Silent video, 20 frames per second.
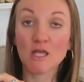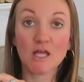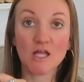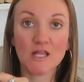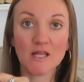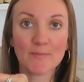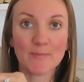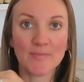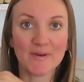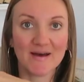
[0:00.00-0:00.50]

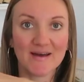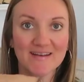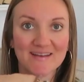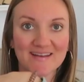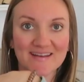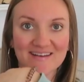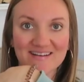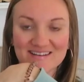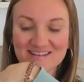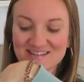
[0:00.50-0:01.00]
clip on
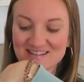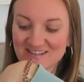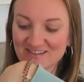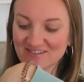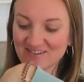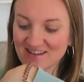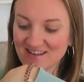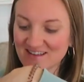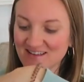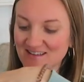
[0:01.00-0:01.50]
here
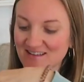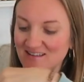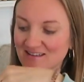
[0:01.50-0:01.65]
too.